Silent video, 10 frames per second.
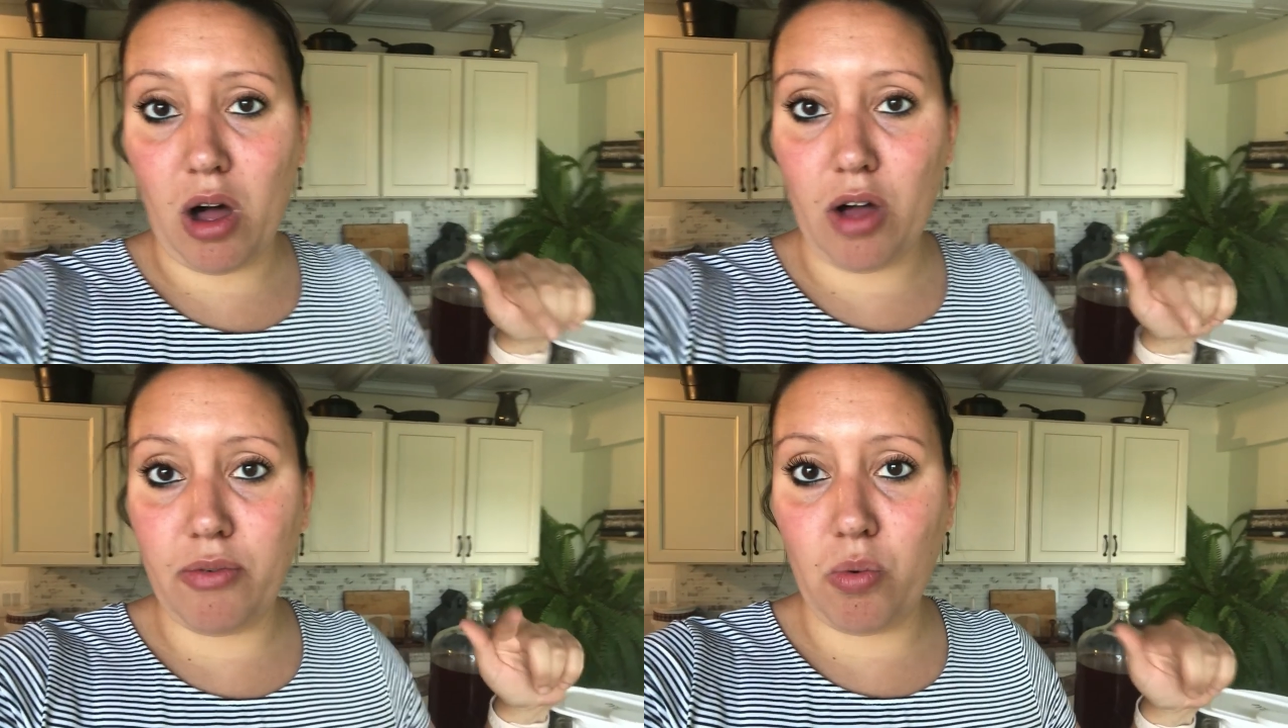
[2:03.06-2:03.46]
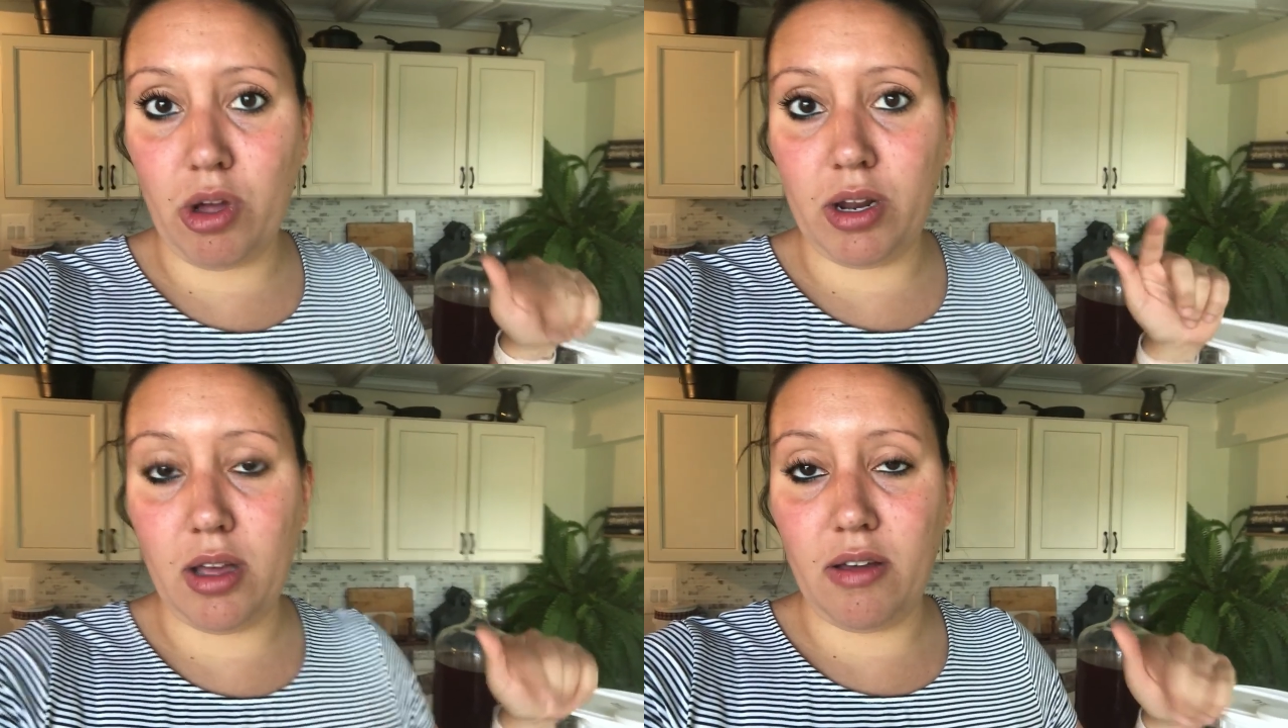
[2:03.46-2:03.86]
off
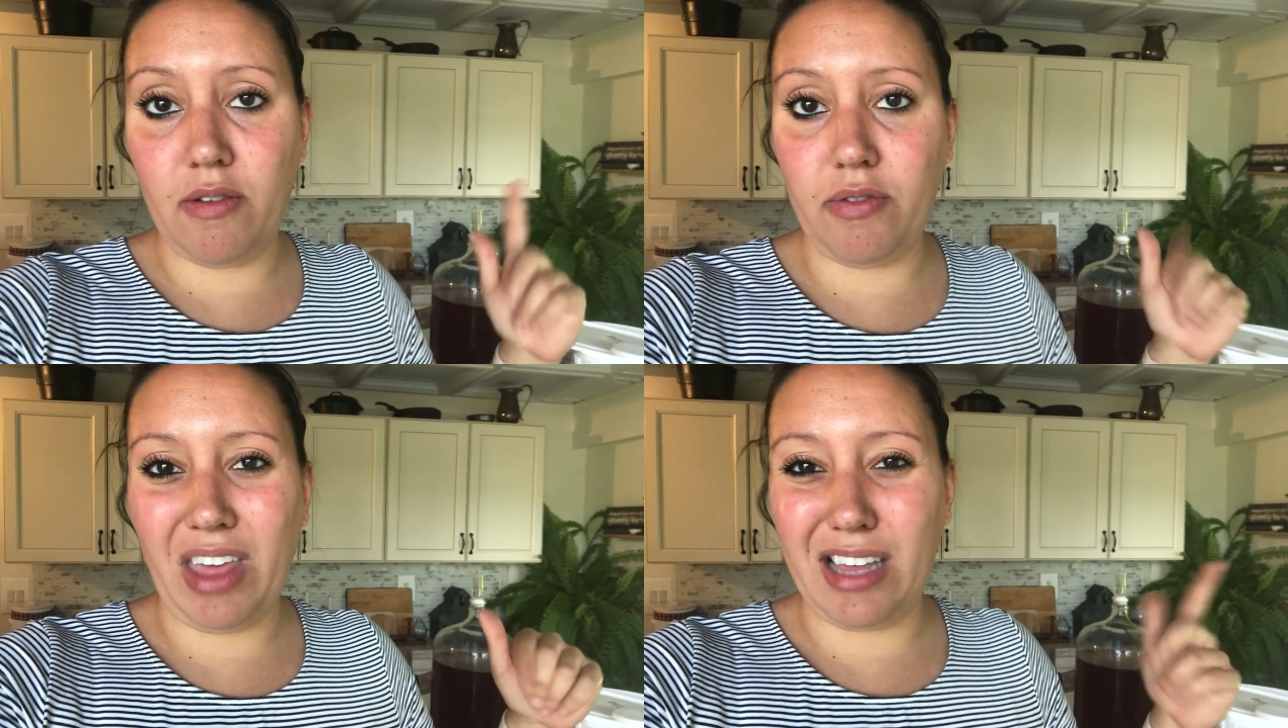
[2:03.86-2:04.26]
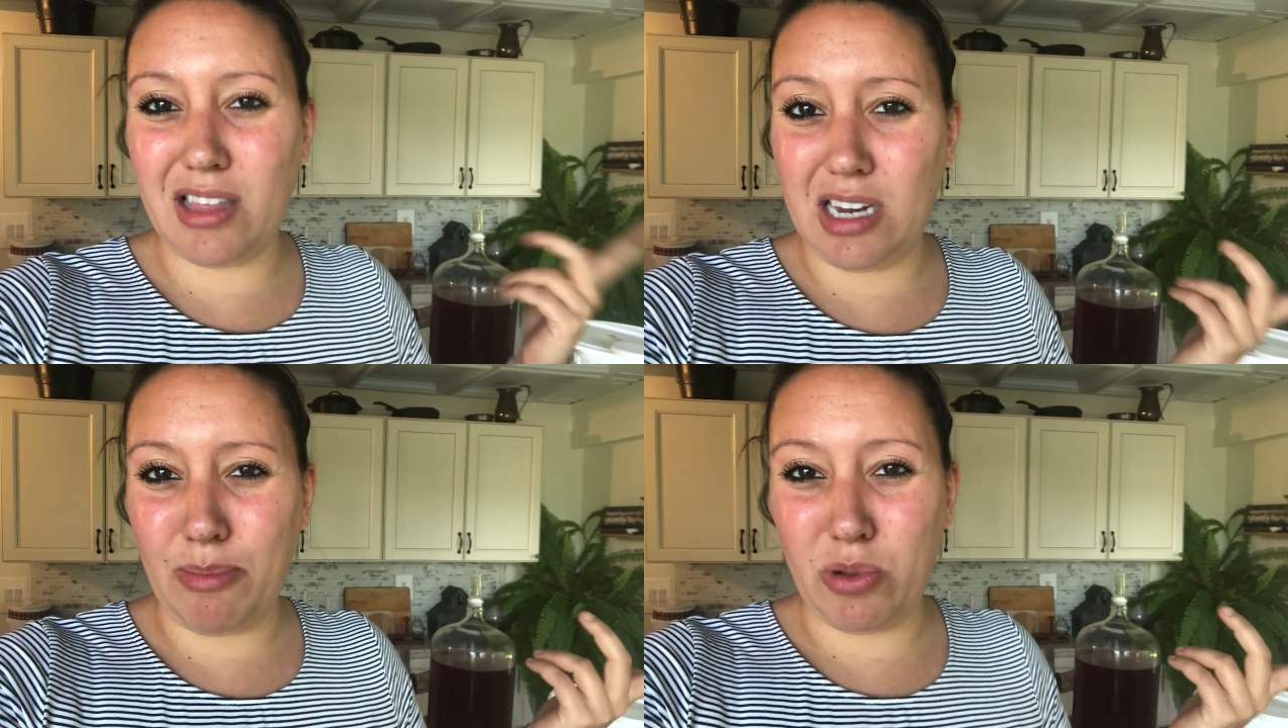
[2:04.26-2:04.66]
one of like
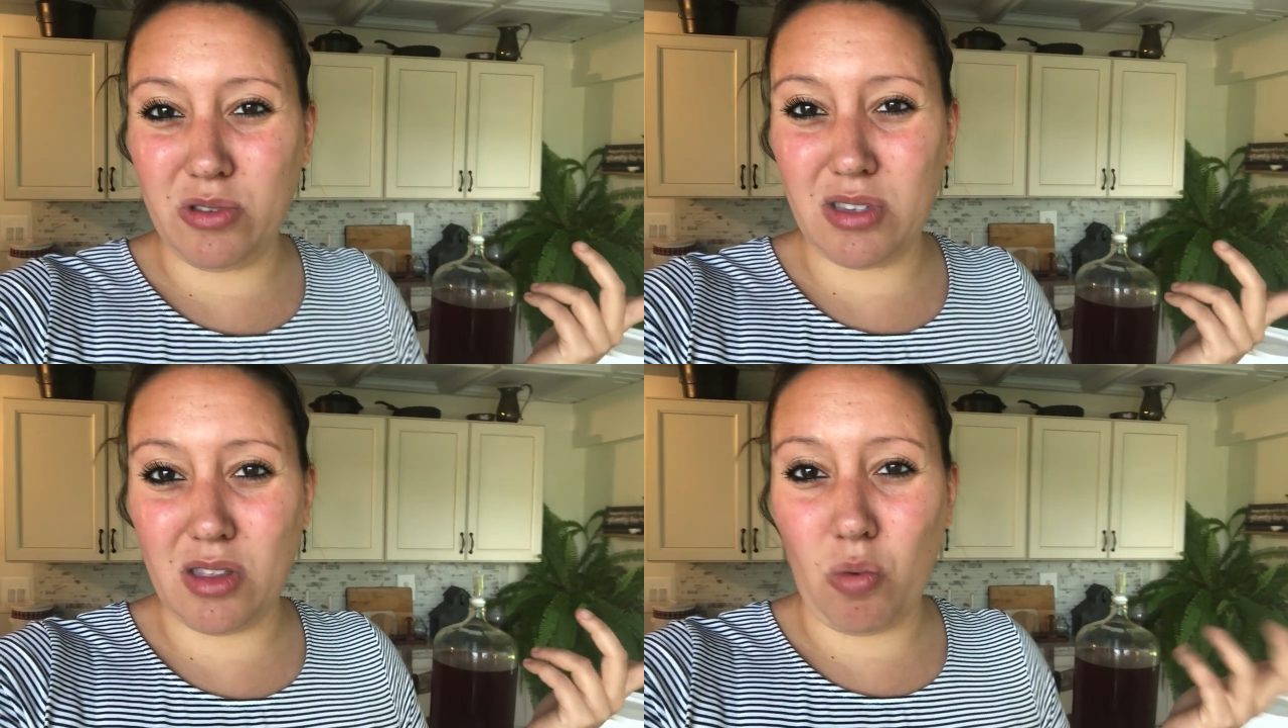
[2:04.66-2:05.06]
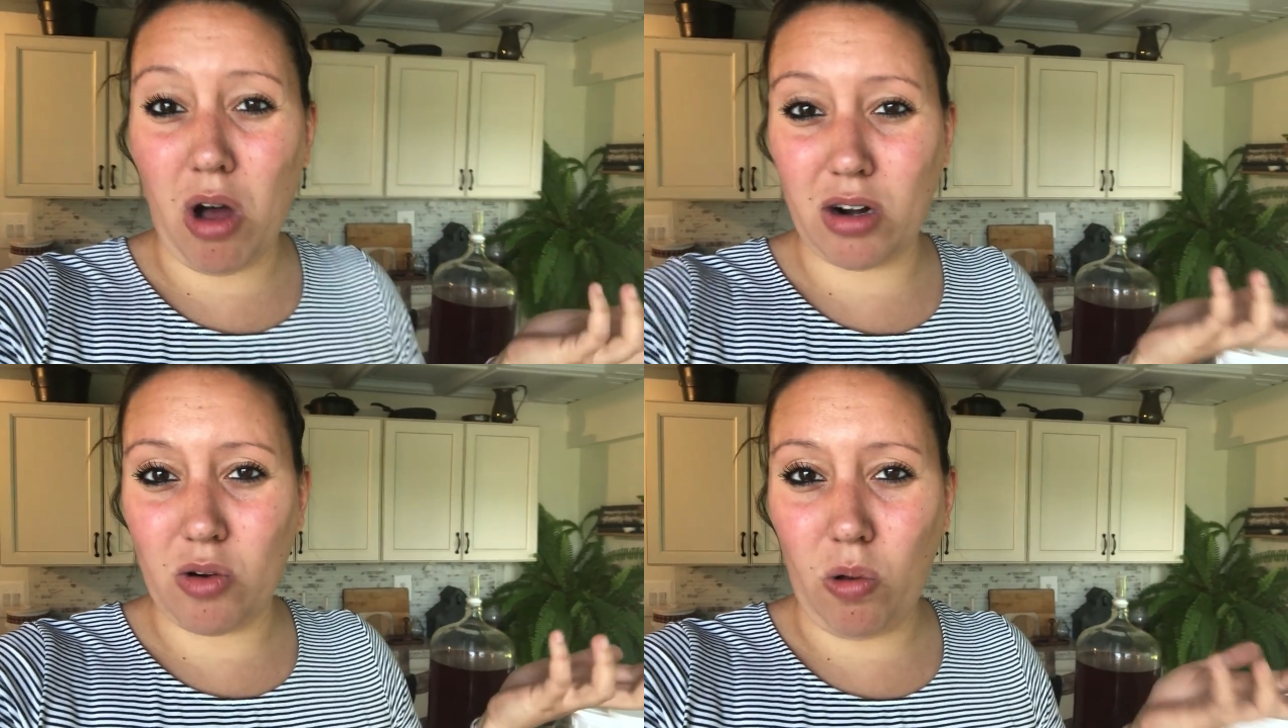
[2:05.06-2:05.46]
the nipples and the
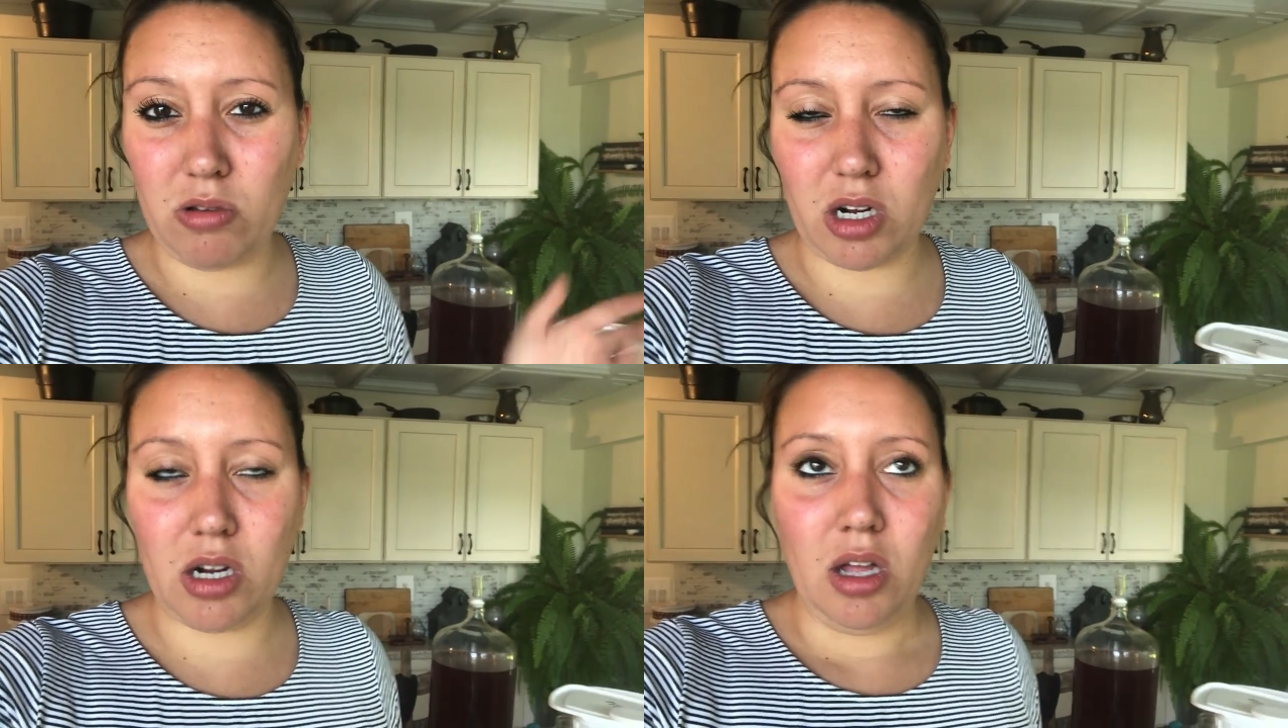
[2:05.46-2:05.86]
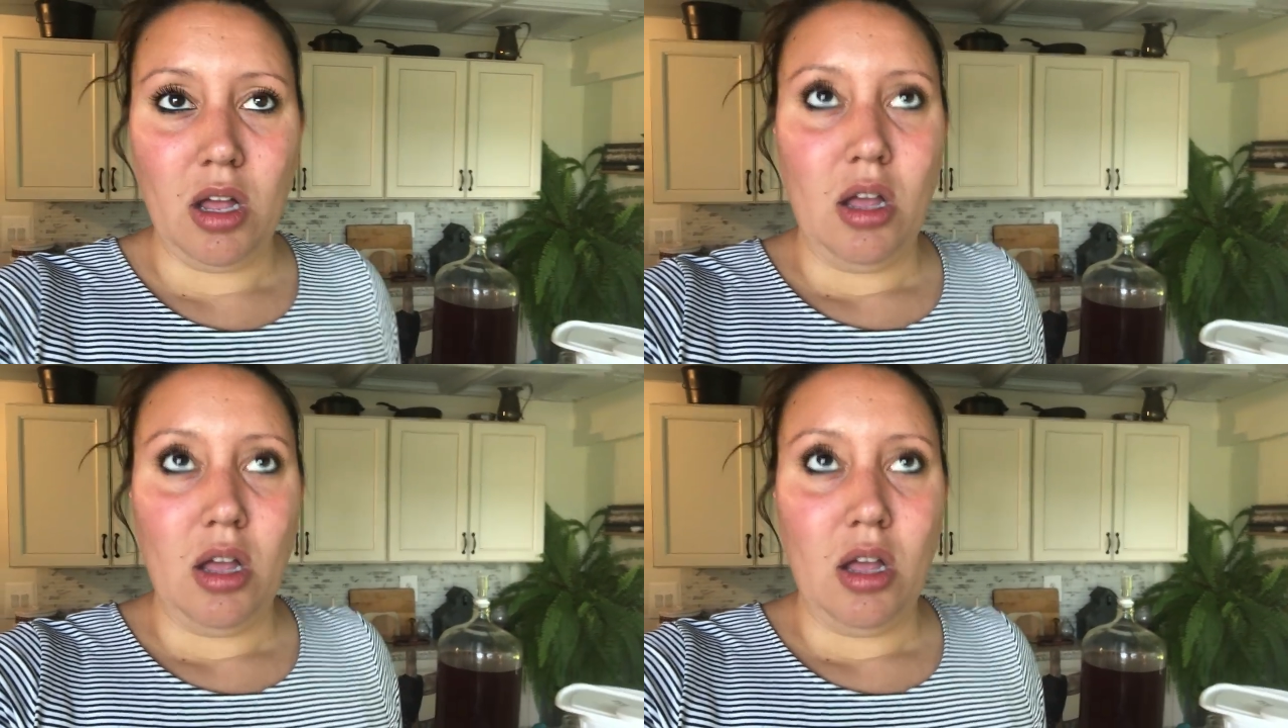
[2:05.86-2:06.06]
water holder.